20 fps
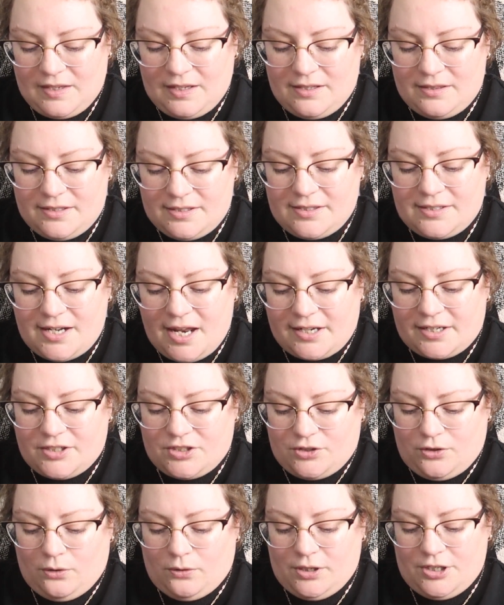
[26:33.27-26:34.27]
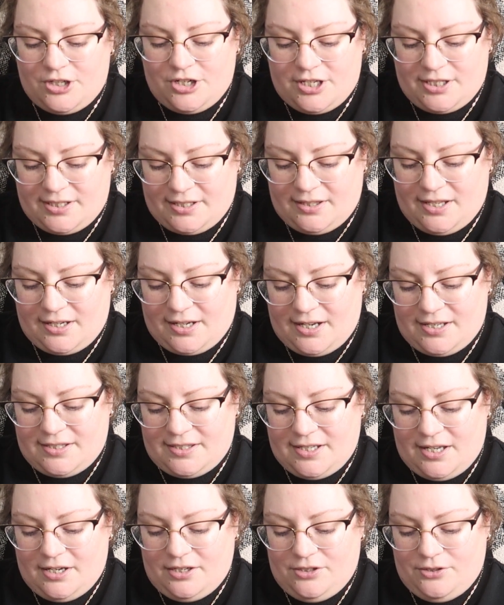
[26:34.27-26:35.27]
This deck is gorgeous, and like I
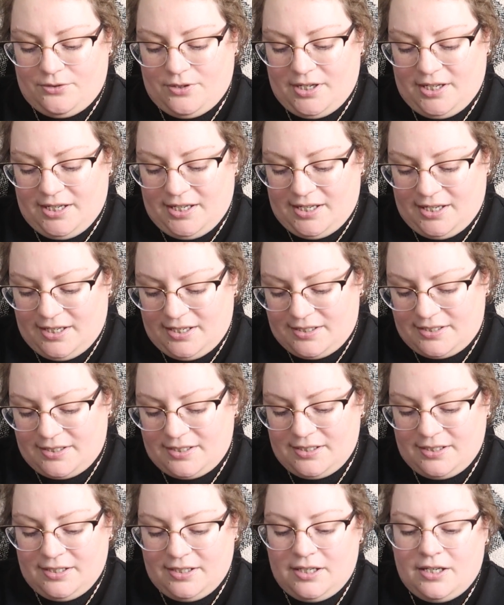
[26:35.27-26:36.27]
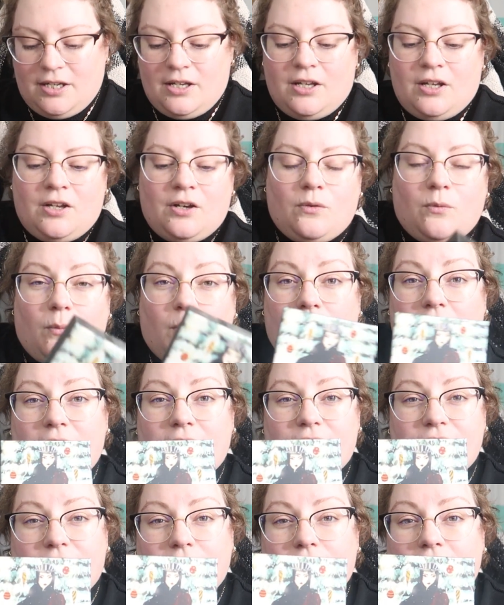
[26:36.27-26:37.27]
said, you can get
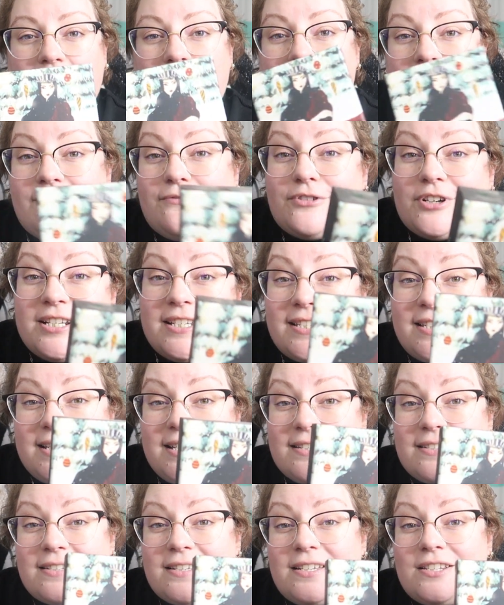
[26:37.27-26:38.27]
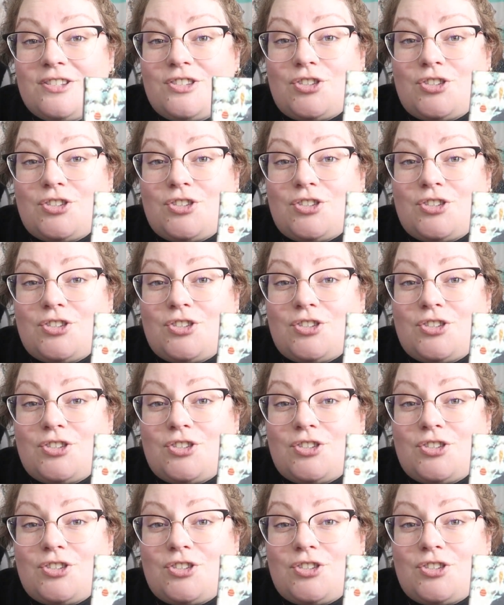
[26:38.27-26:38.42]
one for every season.